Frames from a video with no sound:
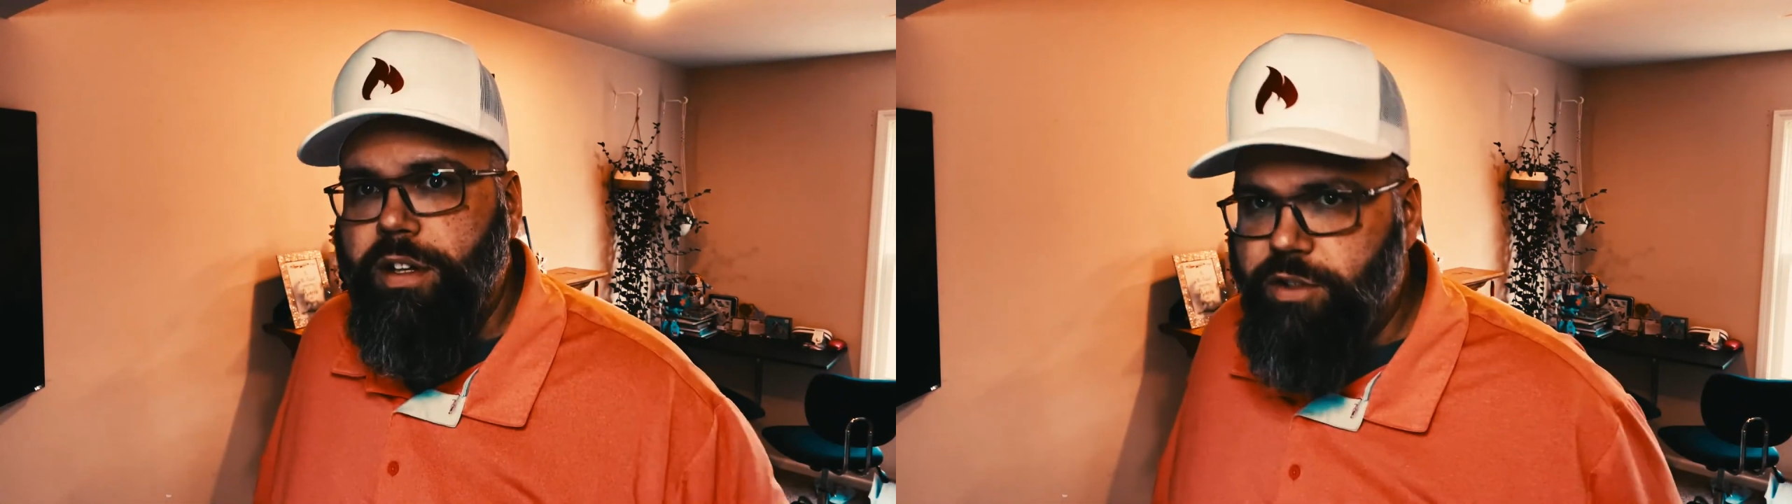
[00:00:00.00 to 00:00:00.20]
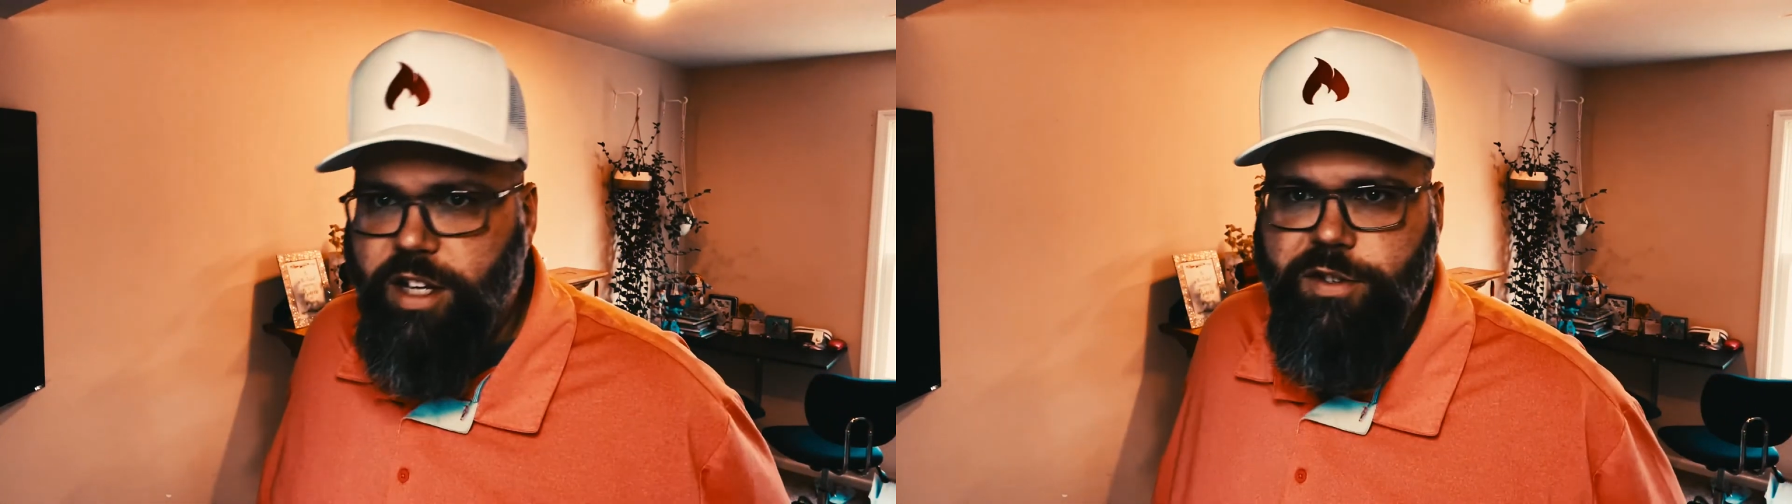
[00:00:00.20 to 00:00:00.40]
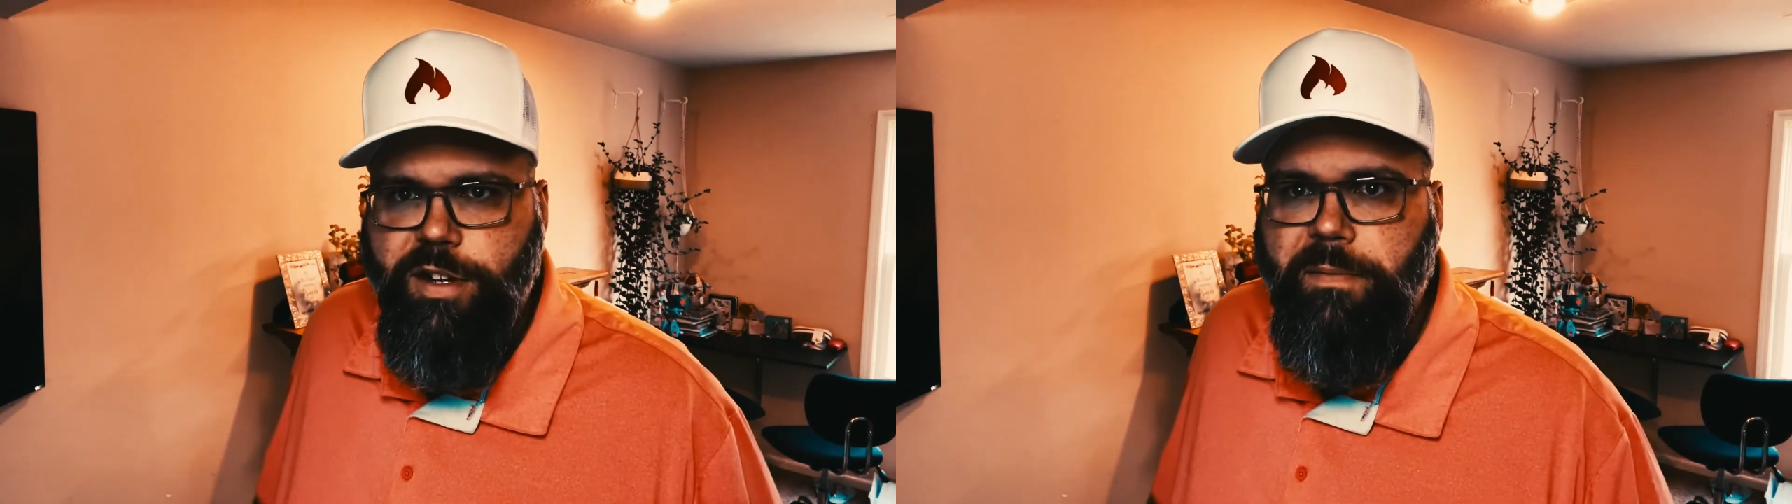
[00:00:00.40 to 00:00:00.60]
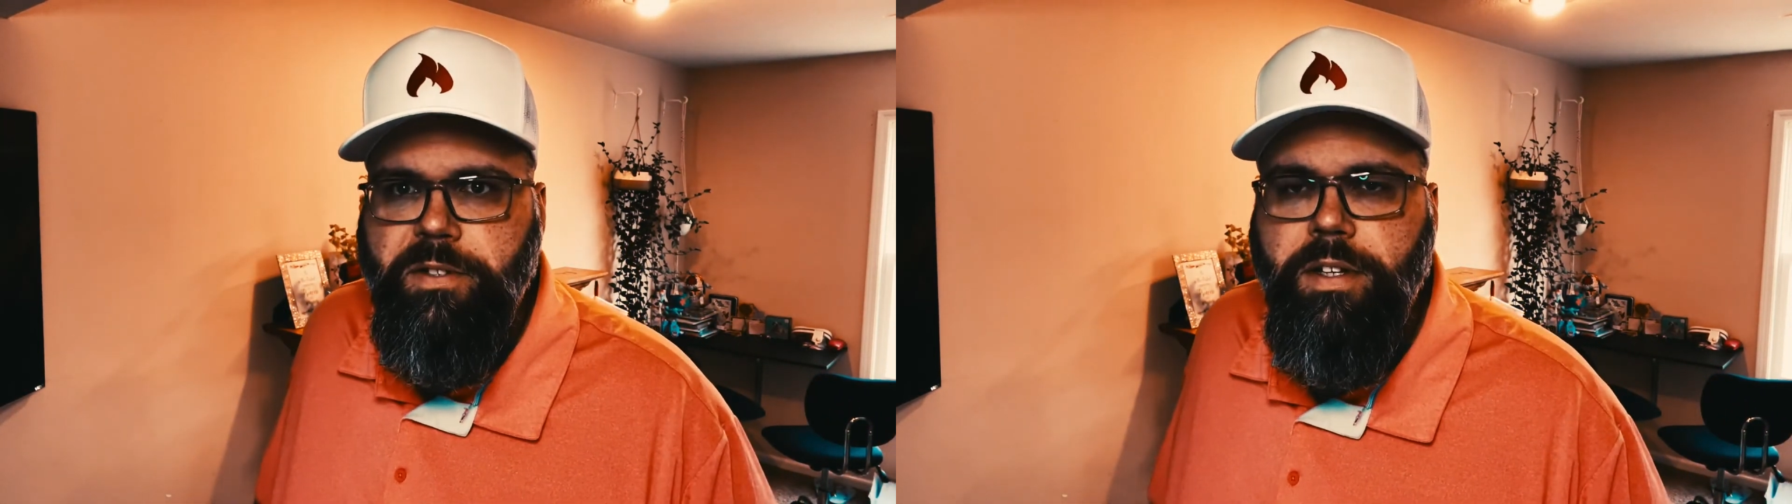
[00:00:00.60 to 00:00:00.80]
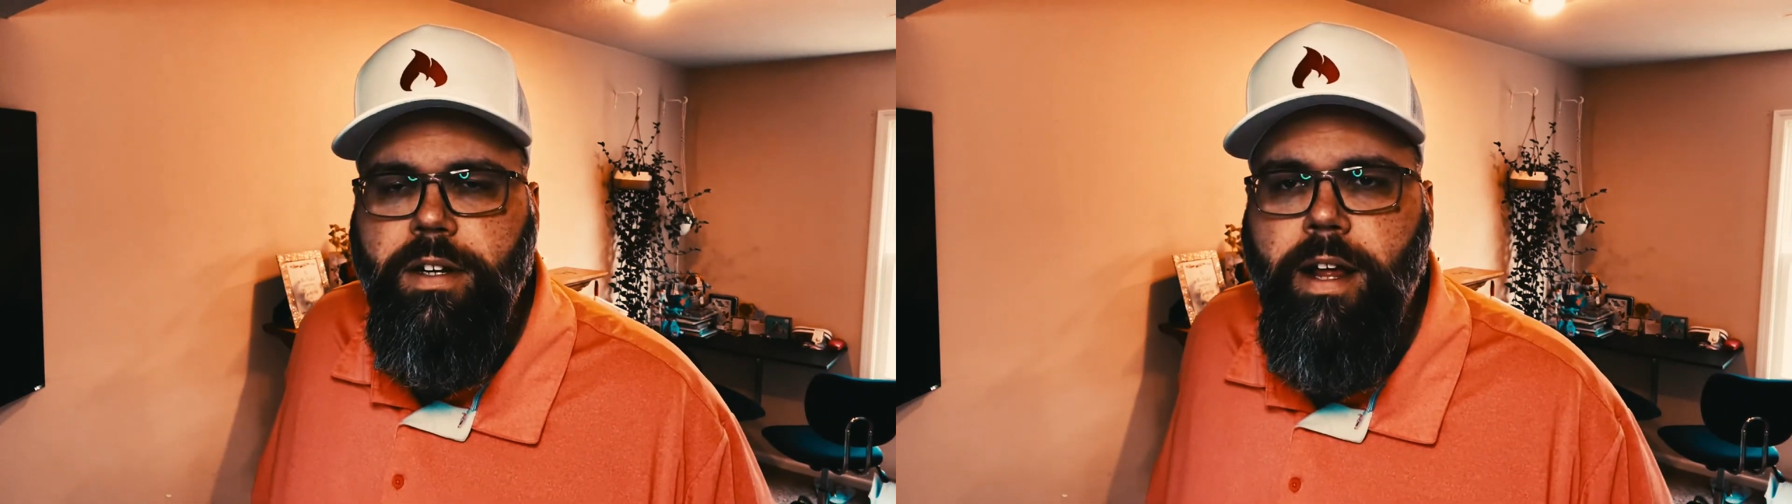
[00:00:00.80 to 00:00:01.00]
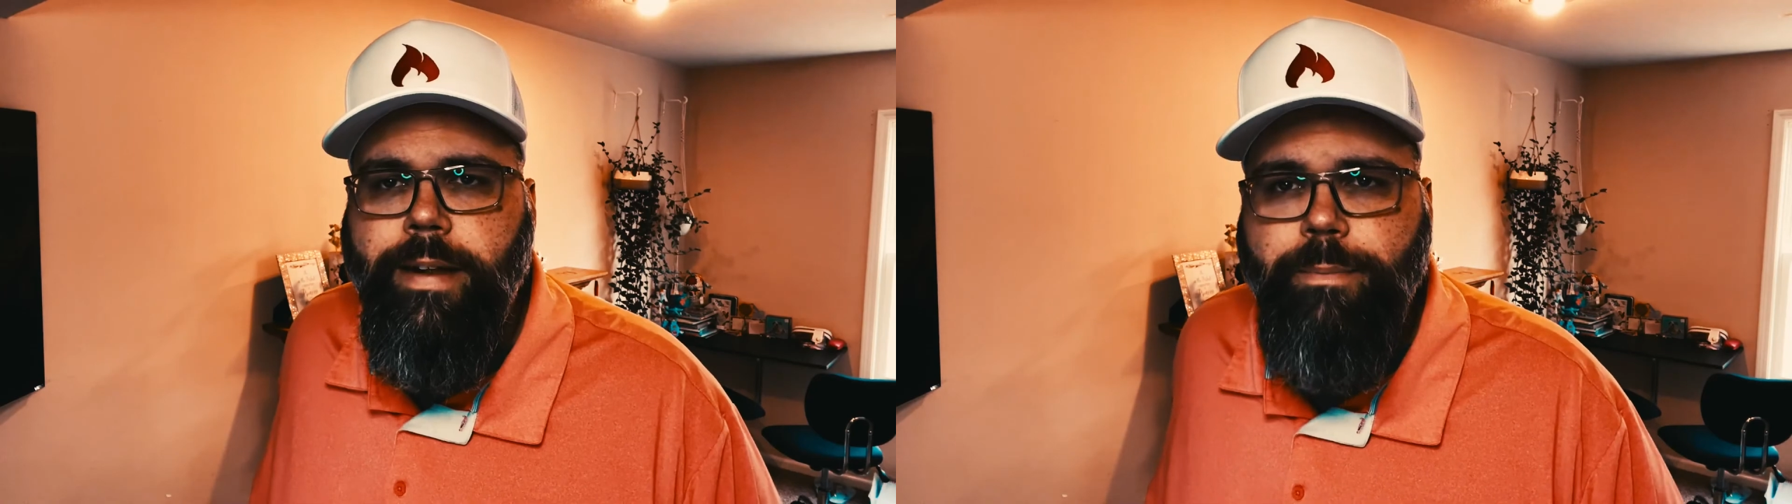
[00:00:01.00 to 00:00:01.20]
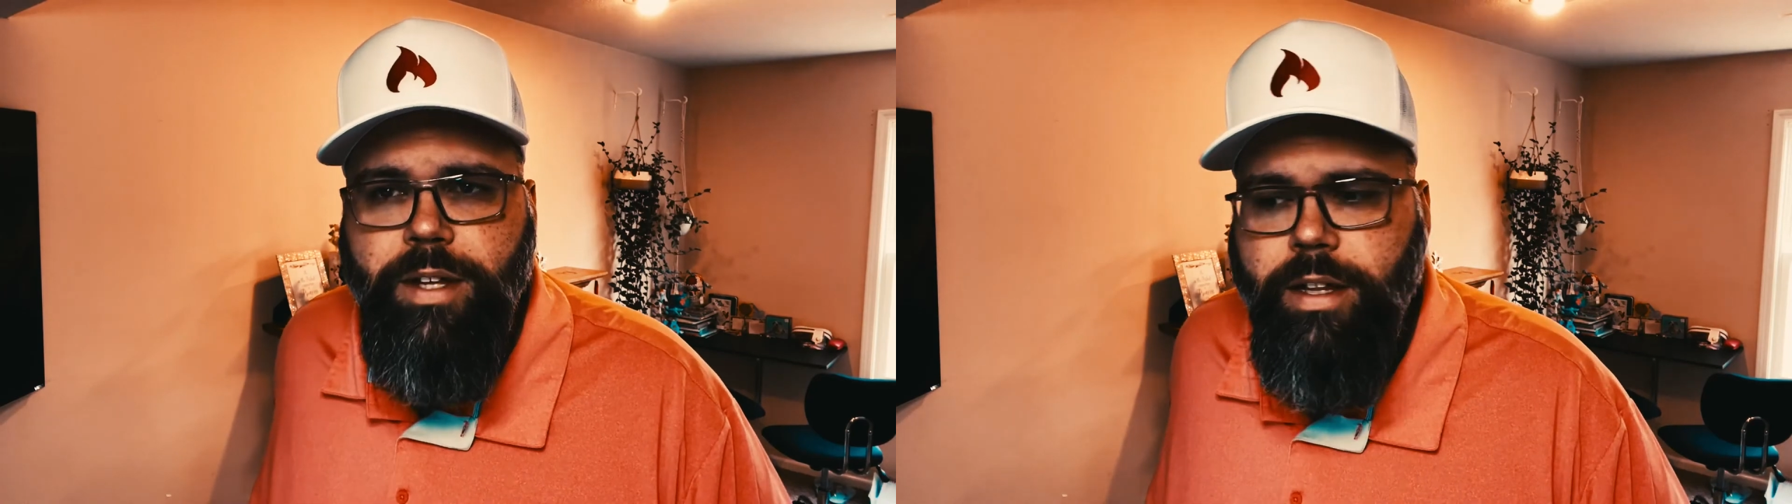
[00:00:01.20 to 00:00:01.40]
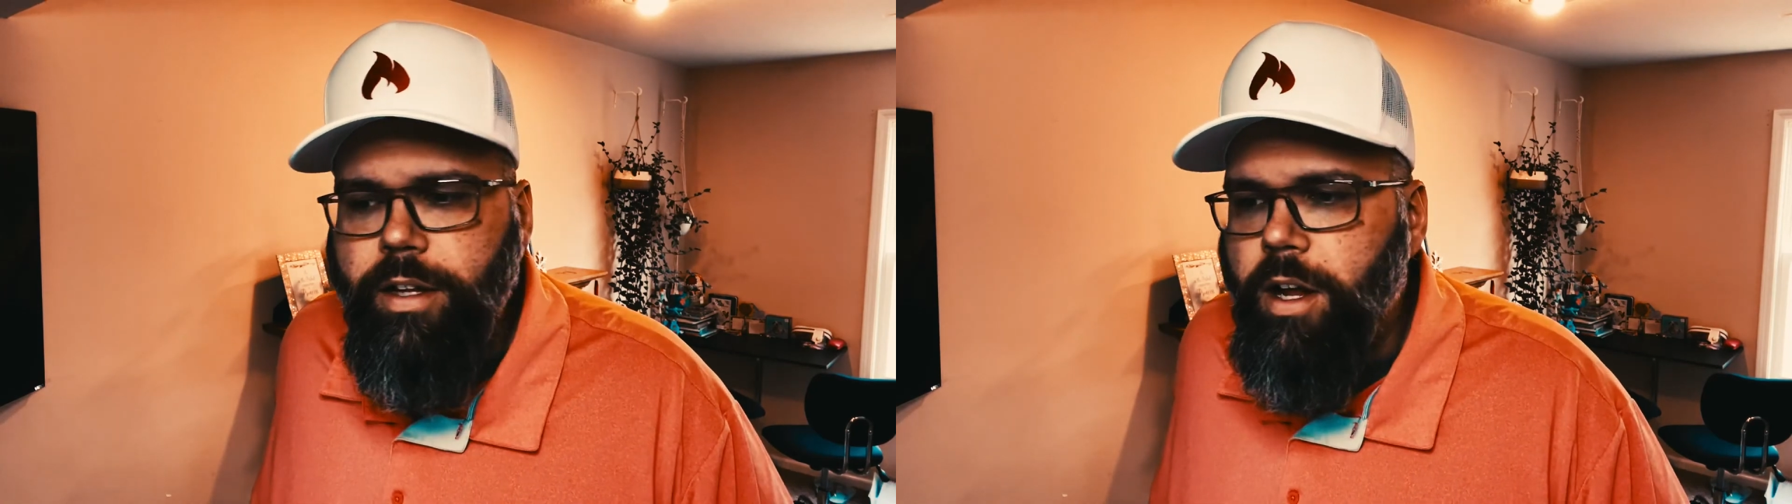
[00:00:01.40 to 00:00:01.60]
Justin Jefferson and Adam
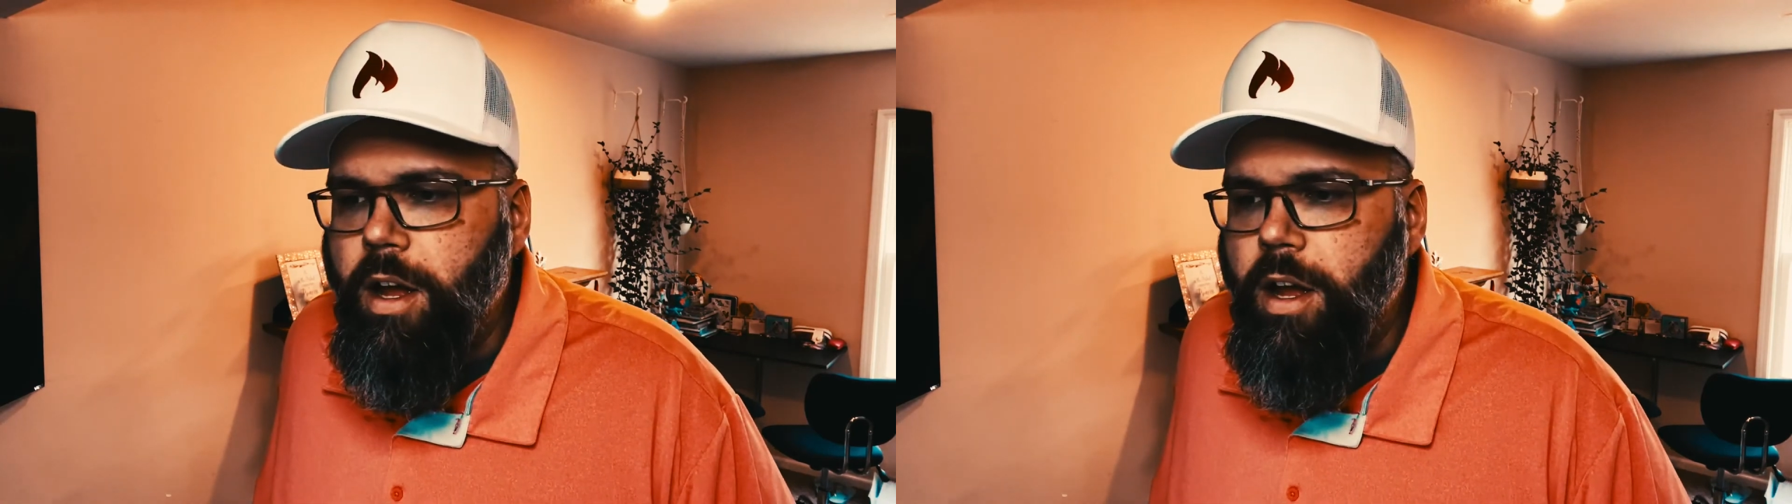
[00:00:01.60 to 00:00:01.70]
Thielen,